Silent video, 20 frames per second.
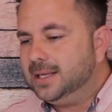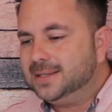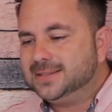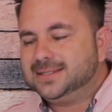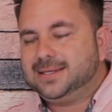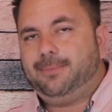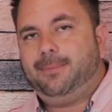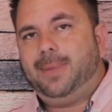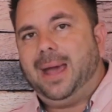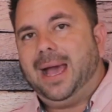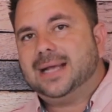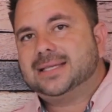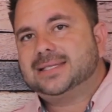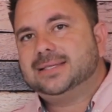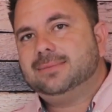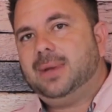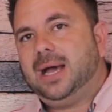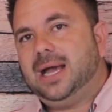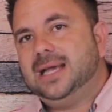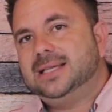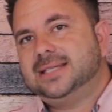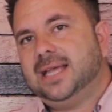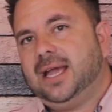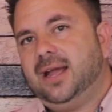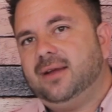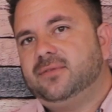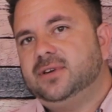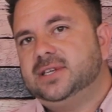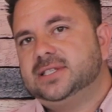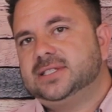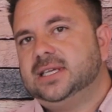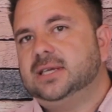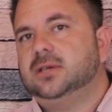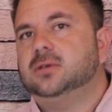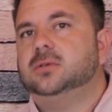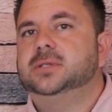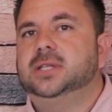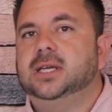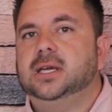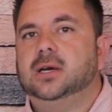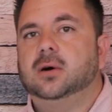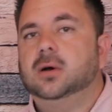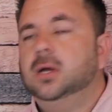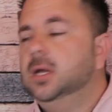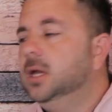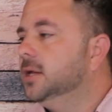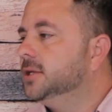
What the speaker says: to maximize every single deal.